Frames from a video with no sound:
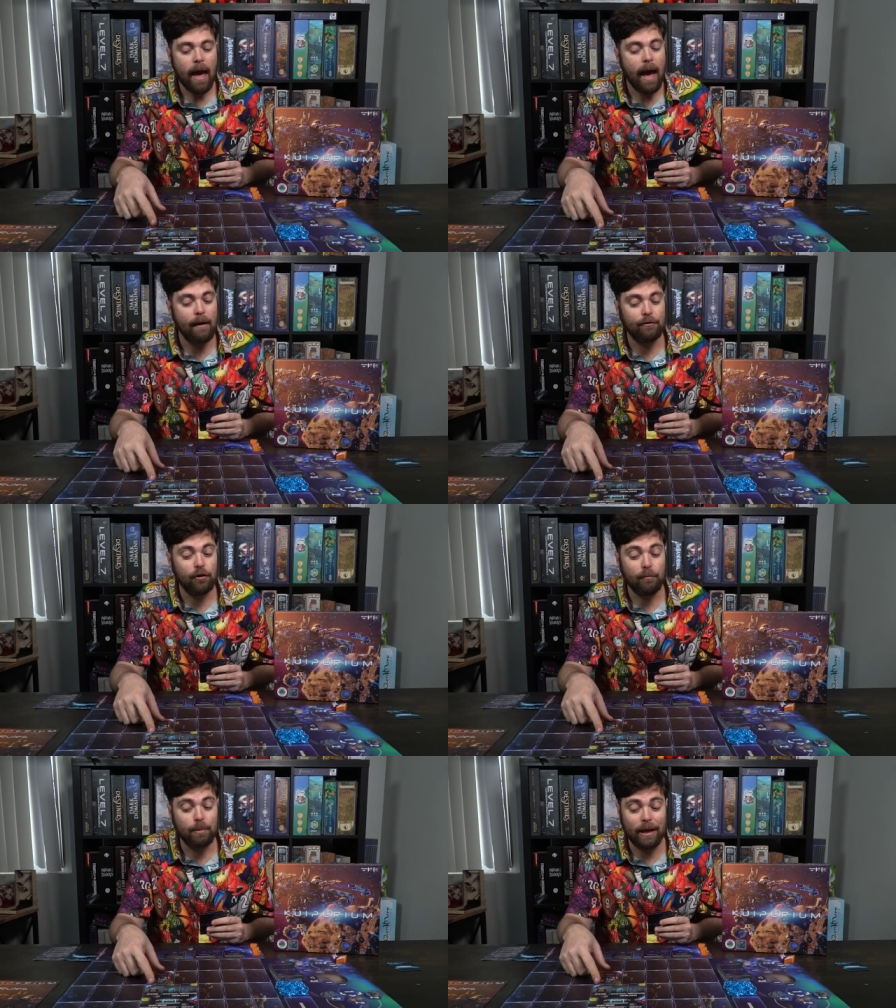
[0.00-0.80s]
After
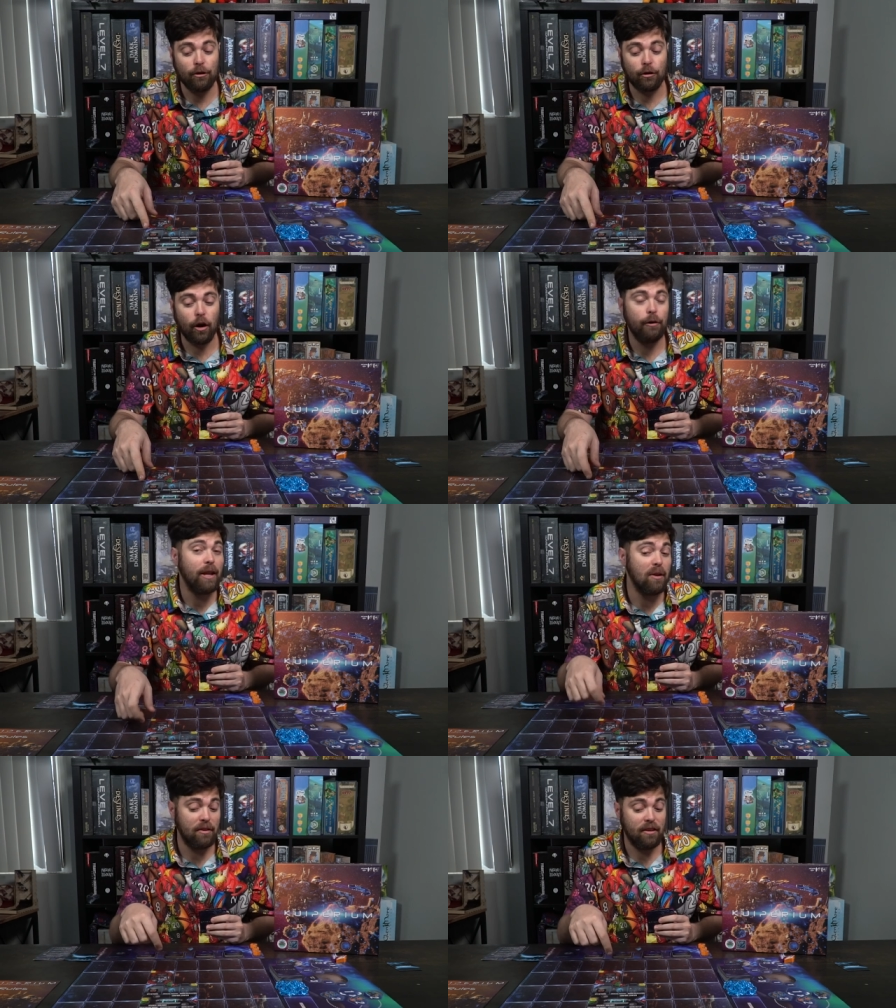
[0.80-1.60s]
you've played your card
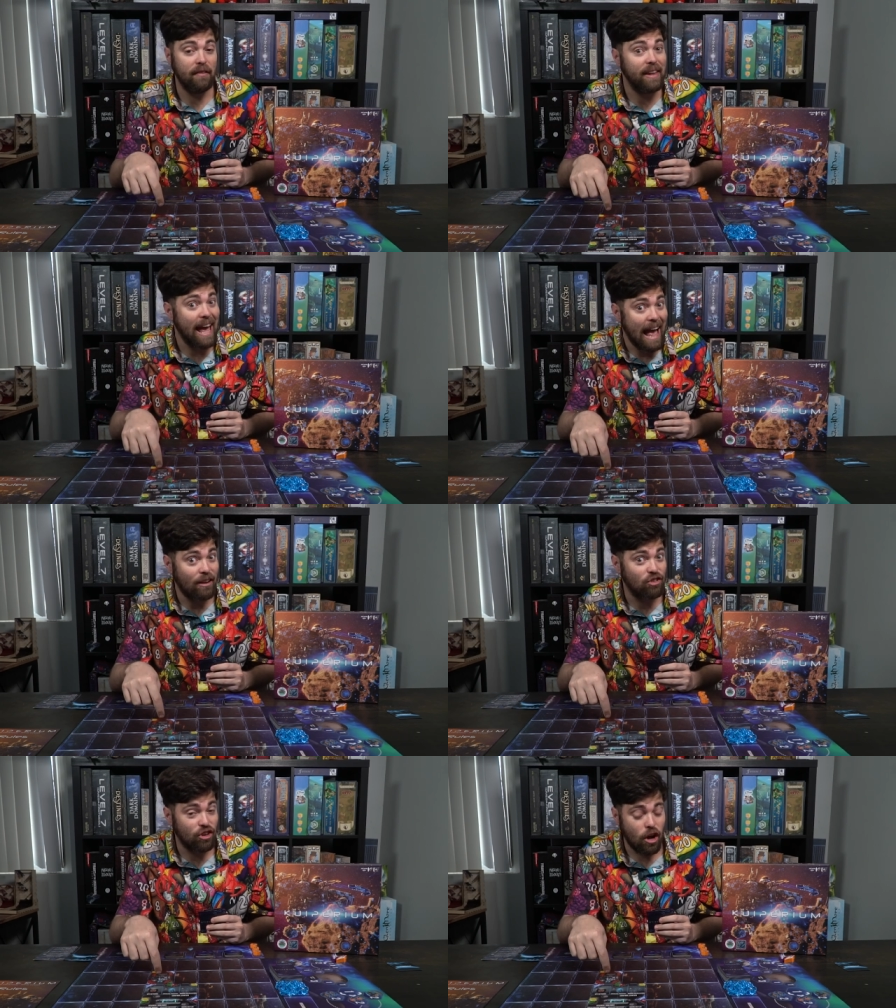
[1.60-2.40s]
down and done the
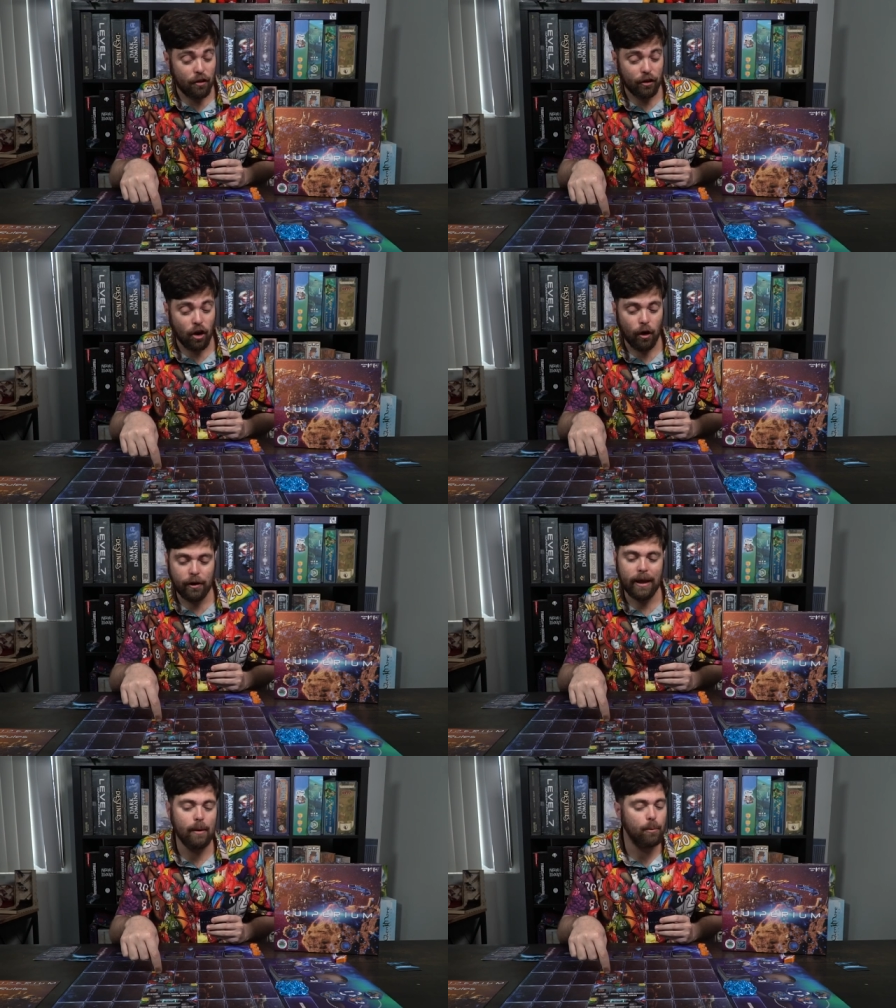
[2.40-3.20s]
action on the
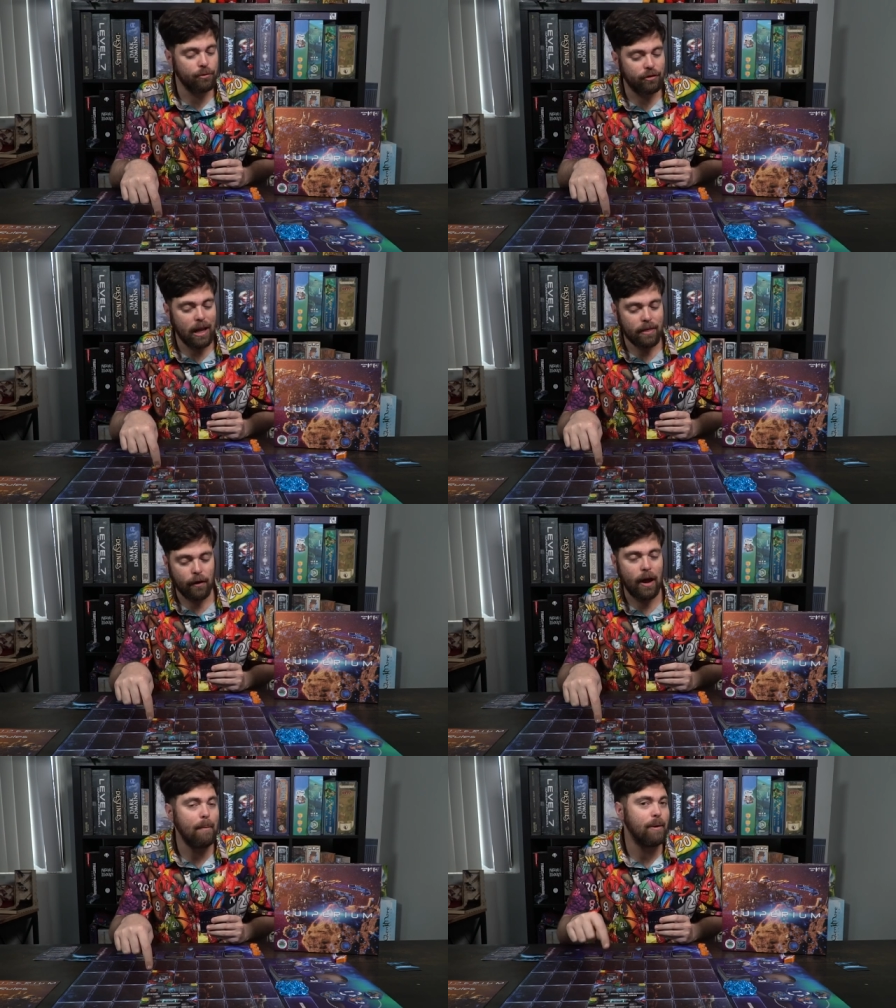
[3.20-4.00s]
card, it will stay
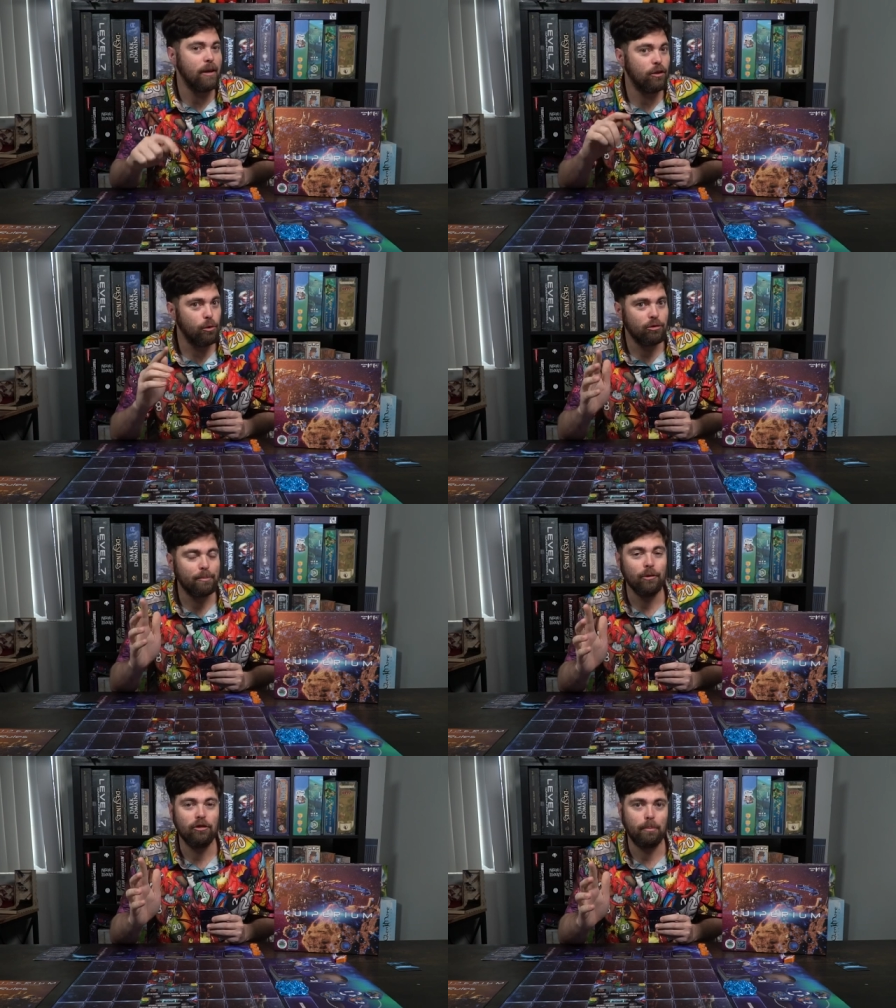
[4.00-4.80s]
there and be a
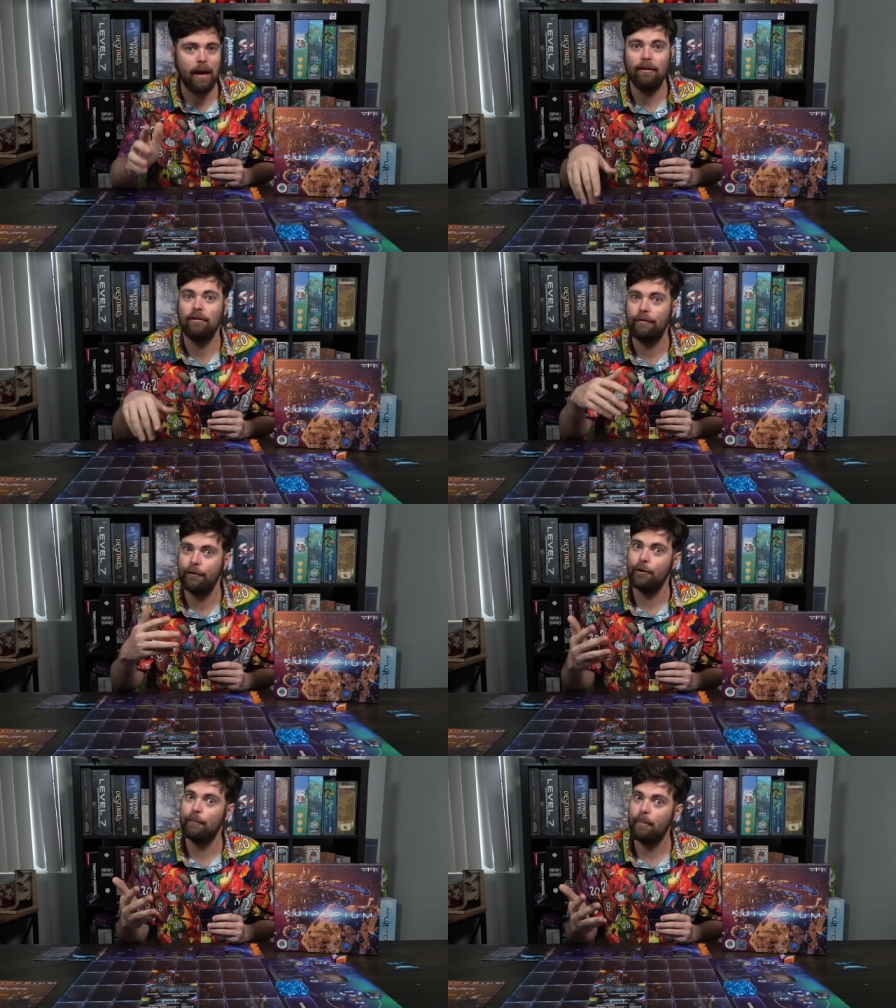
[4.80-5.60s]
usable space
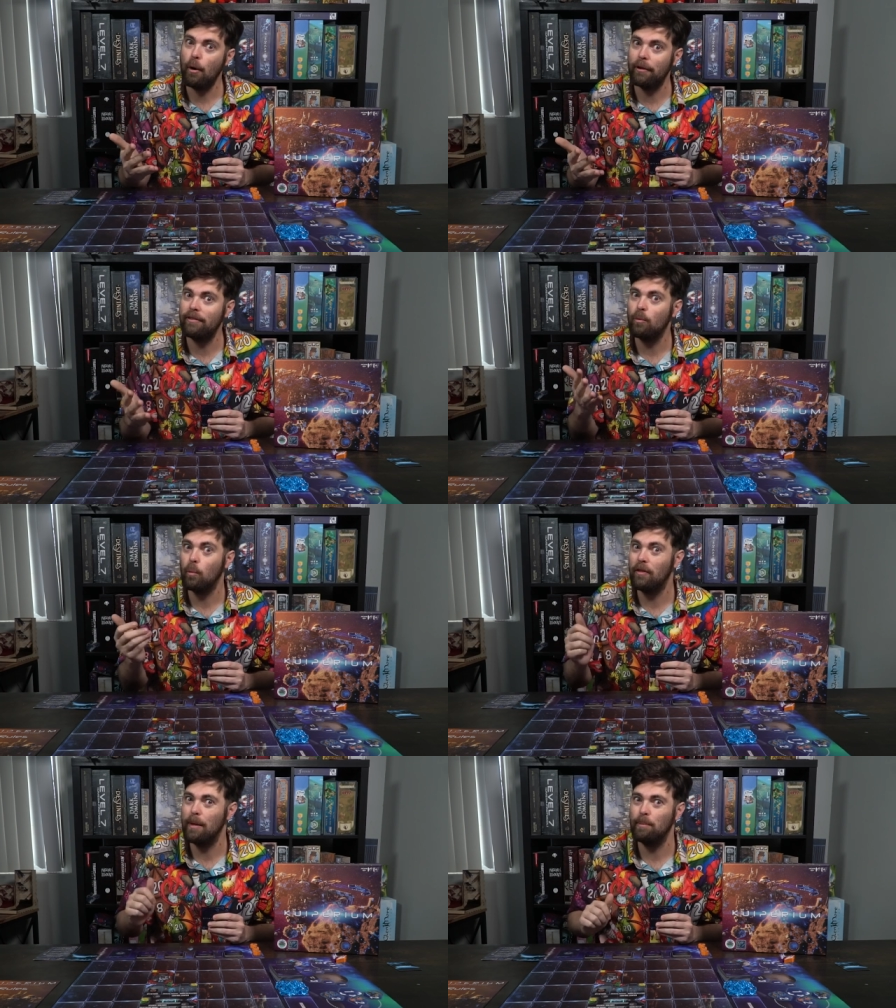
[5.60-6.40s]
for your opponents
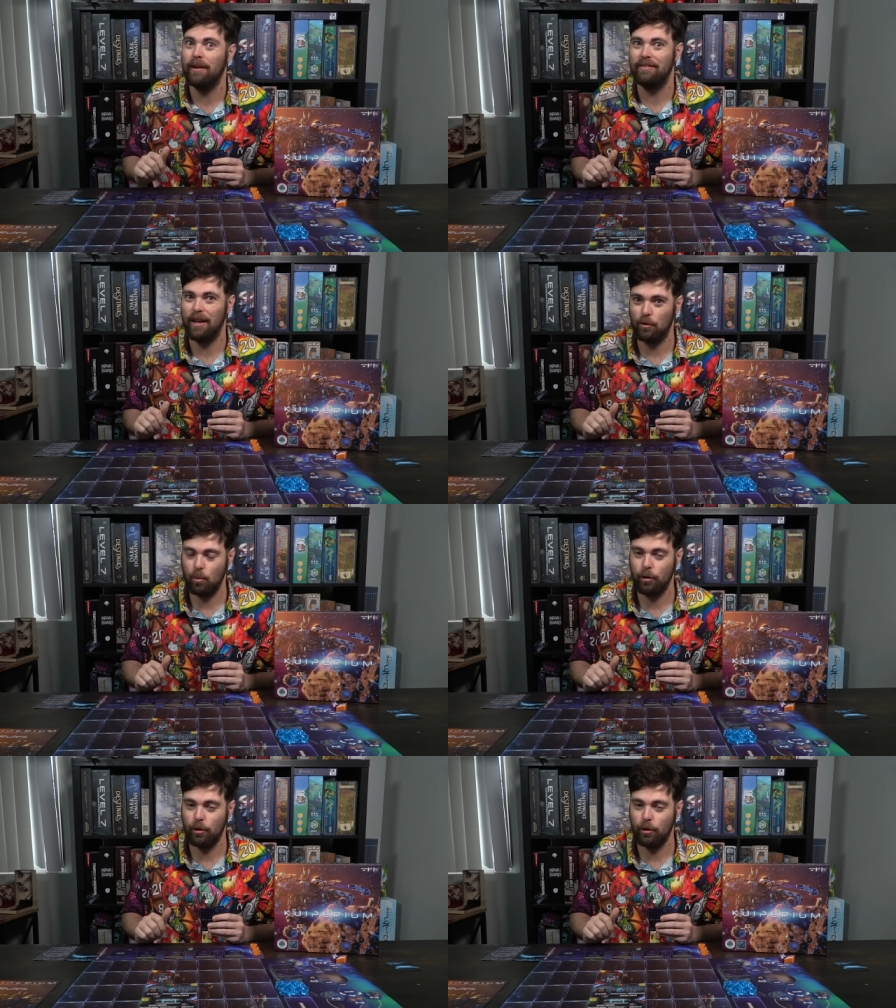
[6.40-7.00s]
when they place down